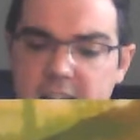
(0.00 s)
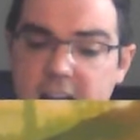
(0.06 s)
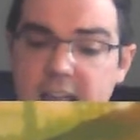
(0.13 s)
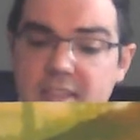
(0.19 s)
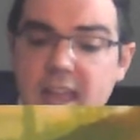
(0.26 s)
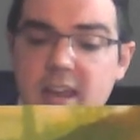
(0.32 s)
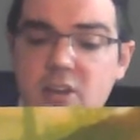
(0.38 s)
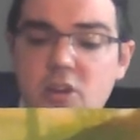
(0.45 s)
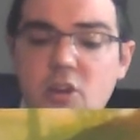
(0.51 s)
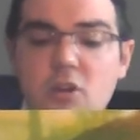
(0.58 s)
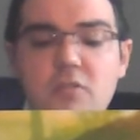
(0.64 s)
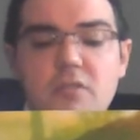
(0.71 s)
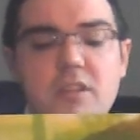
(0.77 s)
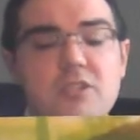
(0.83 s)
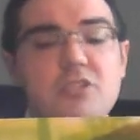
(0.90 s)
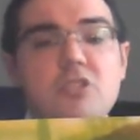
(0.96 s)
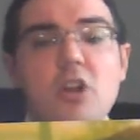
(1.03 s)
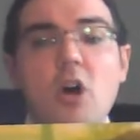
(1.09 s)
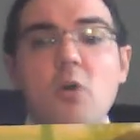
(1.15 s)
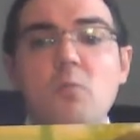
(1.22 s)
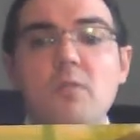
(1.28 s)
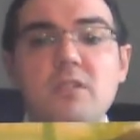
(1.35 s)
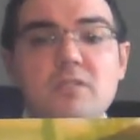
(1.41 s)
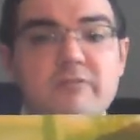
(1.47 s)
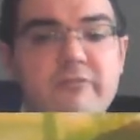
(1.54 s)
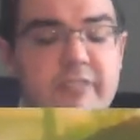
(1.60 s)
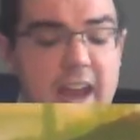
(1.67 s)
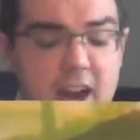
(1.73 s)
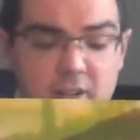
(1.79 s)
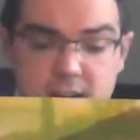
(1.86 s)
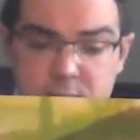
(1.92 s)
And they knew the stone was
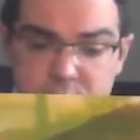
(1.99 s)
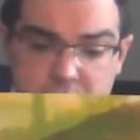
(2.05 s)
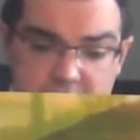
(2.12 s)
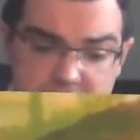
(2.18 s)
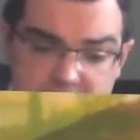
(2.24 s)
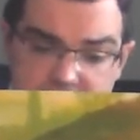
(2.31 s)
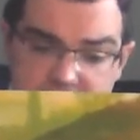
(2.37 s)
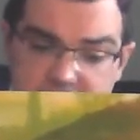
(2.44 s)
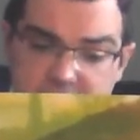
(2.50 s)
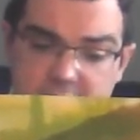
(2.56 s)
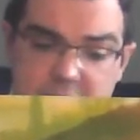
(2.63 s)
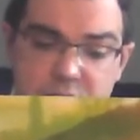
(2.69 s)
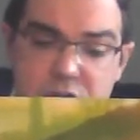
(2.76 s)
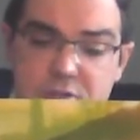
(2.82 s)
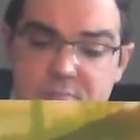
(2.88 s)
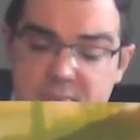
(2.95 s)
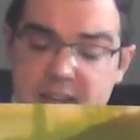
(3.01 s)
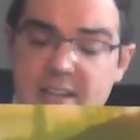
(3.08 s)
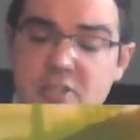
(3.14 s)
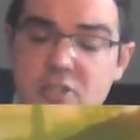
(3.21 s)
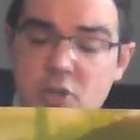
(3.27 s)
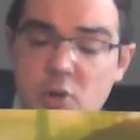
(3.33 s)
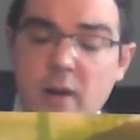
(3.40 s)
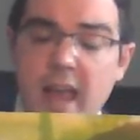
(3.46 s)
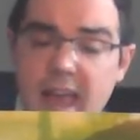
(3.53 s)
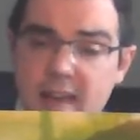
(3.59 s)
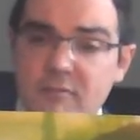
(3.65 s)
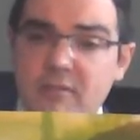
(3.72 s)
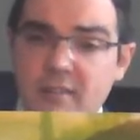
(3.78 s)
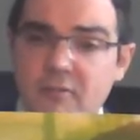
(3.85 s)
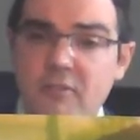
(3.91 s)
very big and it would be too
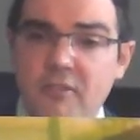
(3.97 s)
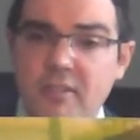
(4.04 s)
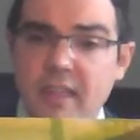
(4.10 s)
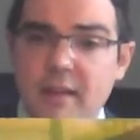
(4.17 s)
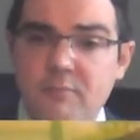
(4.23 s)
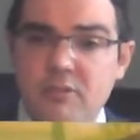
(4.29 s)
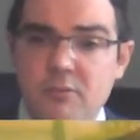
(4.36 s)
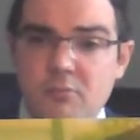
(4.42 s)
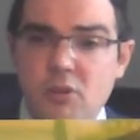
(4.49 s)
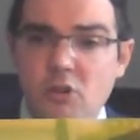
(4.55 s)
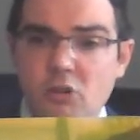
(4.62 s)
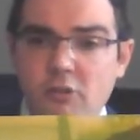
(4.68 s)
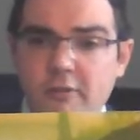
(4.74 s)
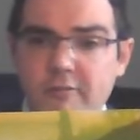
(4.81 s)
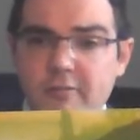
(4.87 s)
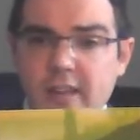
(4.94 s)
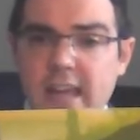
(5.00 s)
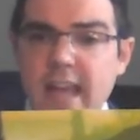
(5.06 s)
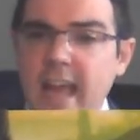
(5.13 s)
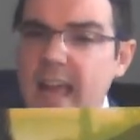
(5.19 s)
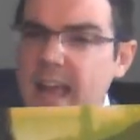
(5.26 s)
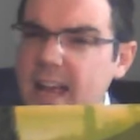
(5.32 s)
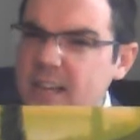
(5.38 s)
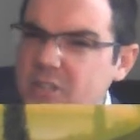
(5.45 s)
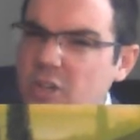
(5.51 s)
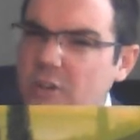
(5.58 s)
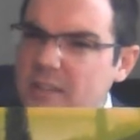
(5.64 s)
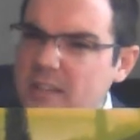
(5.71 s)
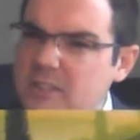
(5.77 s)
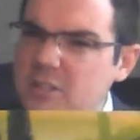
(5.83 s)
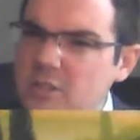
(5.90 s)
heavy for them to move. And
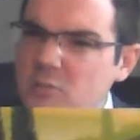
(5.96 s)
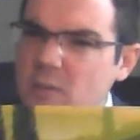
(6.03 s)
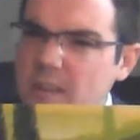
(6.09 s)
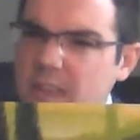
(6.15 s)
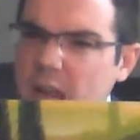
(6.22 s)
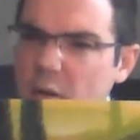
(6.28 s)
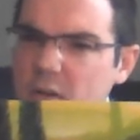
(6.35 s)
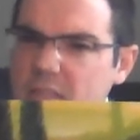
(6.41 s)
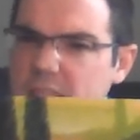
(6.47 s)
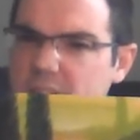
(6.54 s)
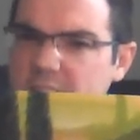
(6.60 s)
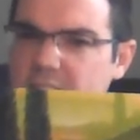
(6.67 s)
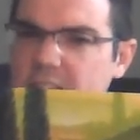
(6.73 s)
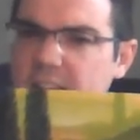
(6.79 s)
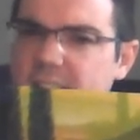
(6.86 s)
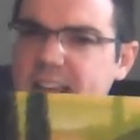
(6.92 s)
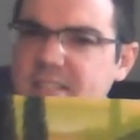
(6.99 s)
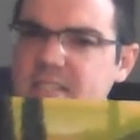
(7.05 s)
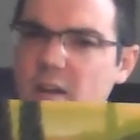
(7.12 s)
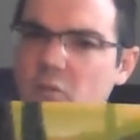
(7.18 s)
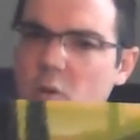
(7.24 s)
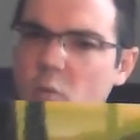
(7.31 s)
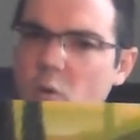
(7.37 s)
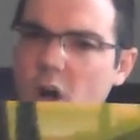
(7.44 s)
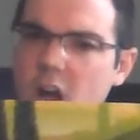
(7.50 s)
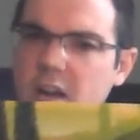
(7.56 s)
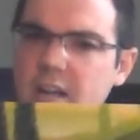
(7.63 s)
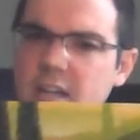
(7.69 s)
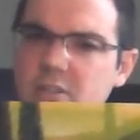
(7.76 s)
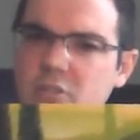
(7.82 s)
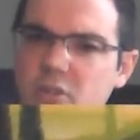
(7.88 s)
so this is what they were thinking as they were
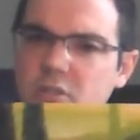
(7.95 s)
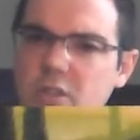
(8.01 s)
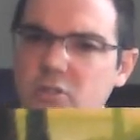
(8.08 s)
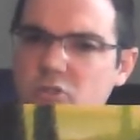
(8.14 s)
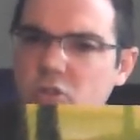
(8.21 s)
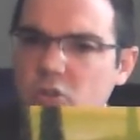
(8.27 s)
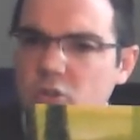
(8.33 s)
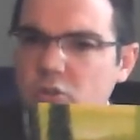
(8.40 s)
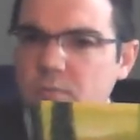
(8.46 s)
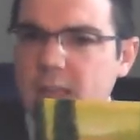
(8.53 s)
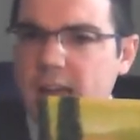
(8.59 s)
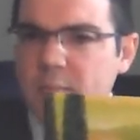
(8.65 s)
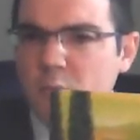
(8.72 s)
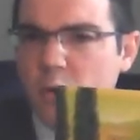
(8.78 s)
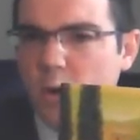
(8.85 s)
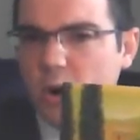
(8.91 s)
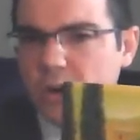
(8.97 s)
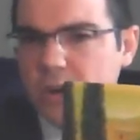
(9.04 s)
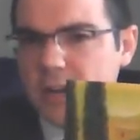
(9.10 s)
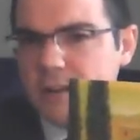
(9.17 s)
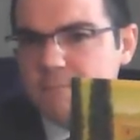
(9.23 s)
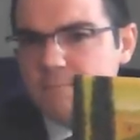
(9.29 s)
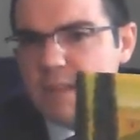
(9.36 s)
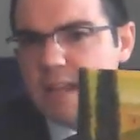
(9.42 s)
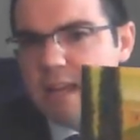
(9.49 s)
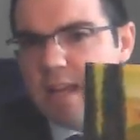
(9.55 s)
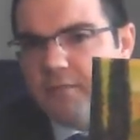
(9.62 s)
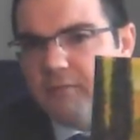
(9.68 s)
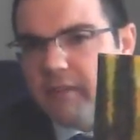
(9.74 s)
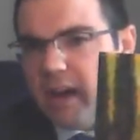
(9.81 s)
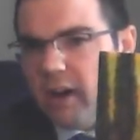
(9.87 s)
walking to the tomb that morning,
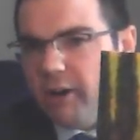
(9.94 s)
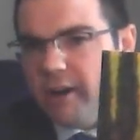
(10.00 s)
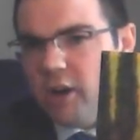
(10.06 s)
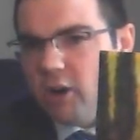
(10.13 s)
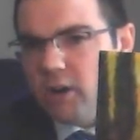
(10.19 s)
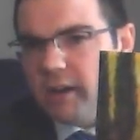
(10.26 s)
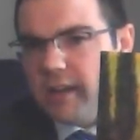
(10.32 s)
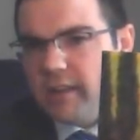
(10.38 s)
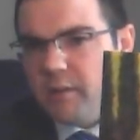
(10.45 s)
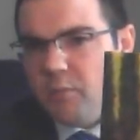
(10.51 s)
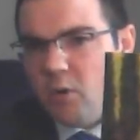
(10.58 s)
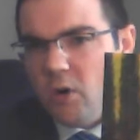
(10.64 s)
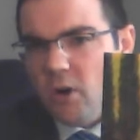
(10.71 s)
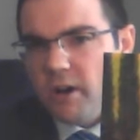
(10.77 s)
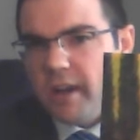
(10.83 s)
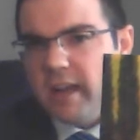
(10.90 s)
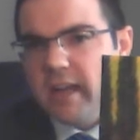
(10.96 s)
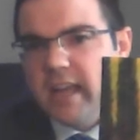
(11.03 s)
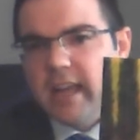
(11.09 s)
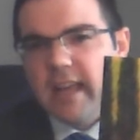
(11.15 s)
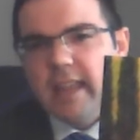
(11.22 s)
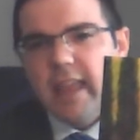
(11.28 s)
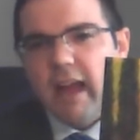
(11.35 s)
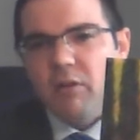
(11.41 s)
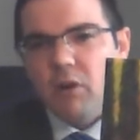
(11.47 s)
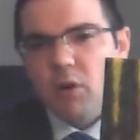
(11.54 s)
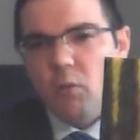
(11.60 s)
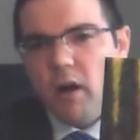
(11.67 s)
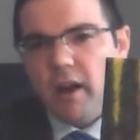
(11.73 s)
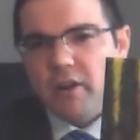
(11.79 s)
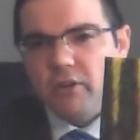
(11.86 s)
very early in the morning, they
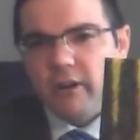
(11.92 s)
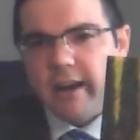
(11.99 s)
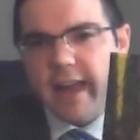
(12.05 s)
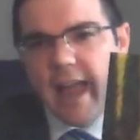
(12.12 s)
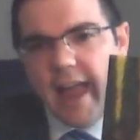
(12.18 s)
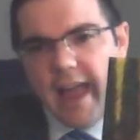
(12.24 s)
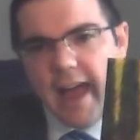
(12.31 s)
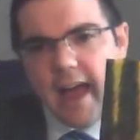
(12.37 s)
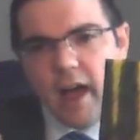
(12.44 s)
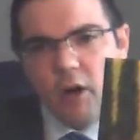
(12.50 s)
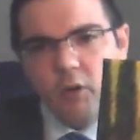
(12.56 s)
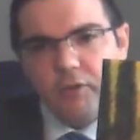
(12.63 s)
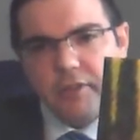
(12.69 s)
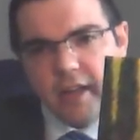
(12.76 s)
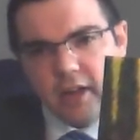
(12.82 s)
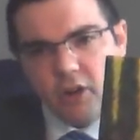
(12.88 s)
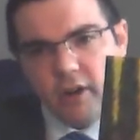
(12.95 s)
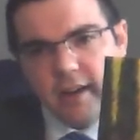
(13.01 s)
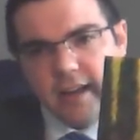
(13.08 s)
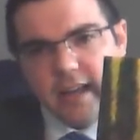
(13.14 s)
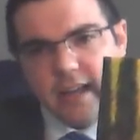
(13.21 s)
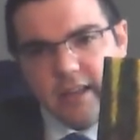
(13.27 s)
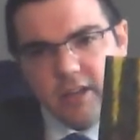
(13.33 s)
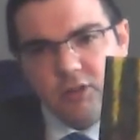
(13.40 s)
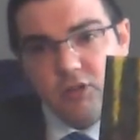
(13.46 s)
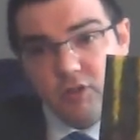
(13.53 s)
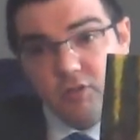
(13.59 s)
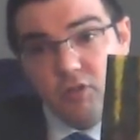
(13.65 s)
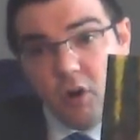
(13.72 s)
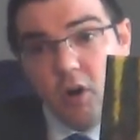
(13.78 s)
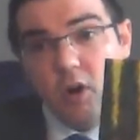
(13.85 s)
were wondering how are they going to get the
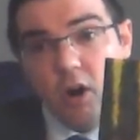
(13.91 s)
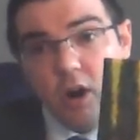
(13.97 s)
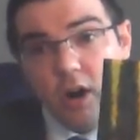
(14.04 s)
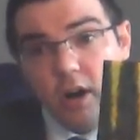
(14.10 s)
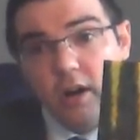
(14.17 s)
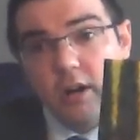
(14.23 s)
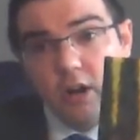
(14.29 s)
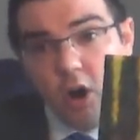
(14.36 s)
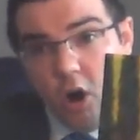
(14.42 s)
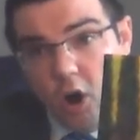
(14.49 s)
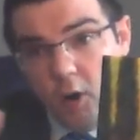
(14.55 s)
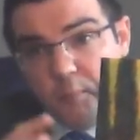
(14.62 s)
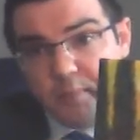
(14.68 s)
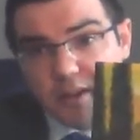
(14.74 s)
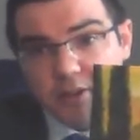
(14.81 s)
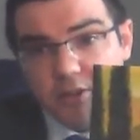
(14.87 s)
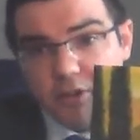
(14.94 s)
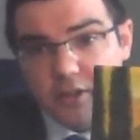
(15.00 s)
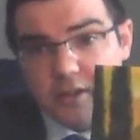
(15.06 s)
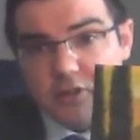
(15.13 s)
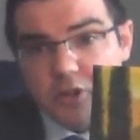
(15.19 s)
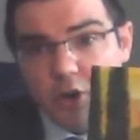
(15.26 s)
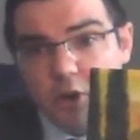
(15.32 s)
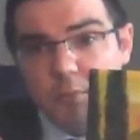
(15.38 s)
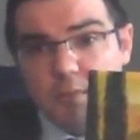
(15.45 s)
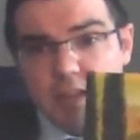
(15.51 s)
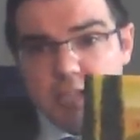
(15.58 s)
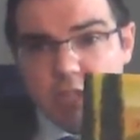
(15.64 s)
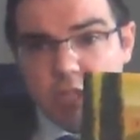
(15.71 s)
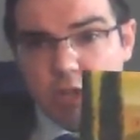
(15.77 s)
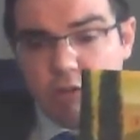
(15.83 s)
door open to the tomb
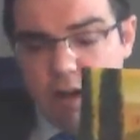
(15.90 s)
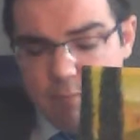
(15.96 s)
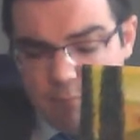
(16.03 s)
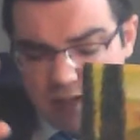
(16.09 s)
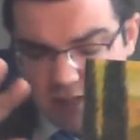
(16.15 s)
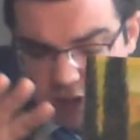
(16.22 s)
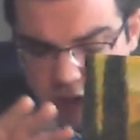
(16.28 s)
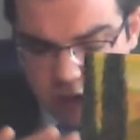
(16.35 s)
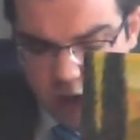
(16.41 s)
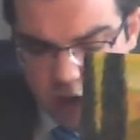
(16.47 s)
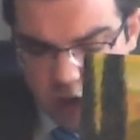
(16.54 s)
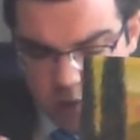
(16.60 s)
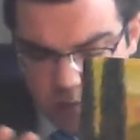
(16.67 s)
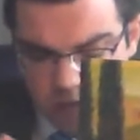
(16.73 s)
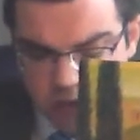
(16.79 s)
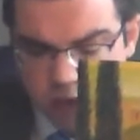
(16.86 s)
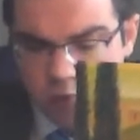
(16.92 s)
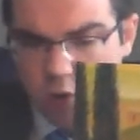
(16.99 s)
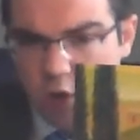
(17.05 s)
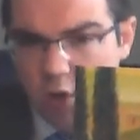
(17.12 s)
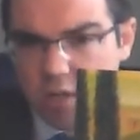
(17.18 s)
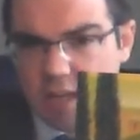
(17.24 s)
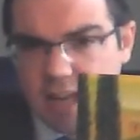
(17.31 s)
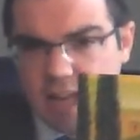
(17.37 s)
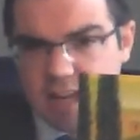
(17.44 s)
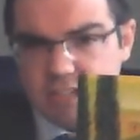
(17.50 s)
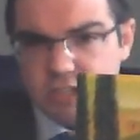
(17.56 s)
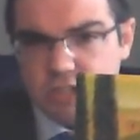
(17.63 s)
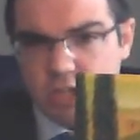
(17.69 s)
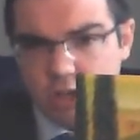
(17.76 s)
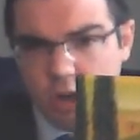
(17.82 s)
because a great big stone was rolled
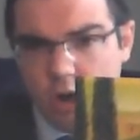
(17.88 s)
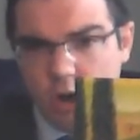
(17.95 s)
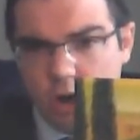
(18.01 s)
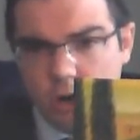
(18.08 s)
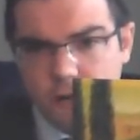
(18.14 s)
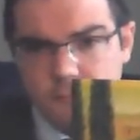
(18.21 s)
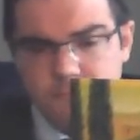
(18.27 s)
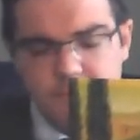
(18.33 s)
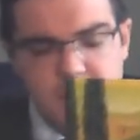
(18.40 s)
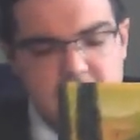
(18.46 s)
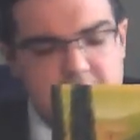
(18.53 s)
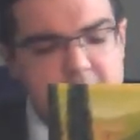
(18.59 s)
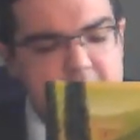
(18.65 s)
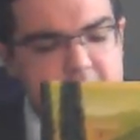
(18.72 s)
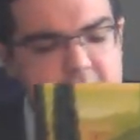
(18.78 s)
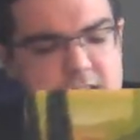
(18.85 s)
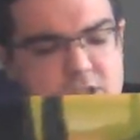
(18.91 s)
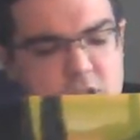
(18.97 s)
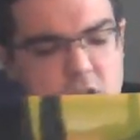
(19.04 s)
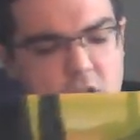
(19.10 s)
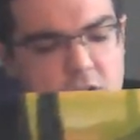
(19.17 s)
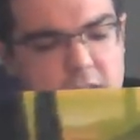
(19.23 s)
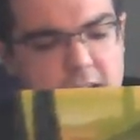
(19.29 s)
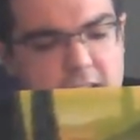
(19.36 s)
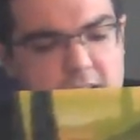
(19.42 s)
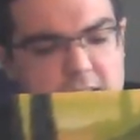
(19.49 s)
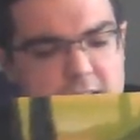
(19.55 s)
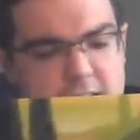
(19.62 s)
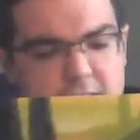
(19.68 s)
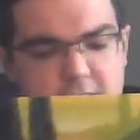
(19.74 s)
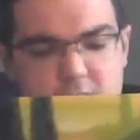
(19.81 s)
against the door. And so they,
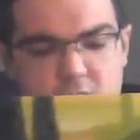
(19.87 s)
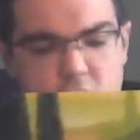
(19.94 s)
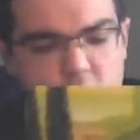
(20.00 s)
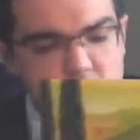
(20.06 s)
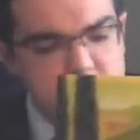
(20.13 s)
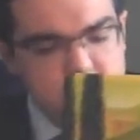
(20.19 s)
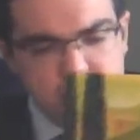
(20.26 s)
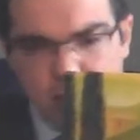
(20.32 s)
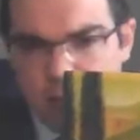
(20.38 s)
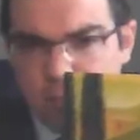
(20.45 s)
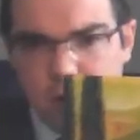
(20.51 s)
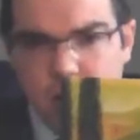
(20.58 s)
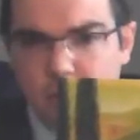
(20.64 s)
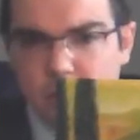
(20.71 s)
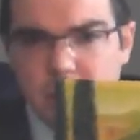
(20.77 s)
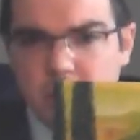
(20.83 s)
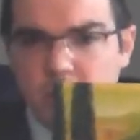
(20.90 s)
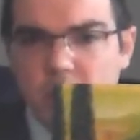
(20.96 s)
they knew that they probably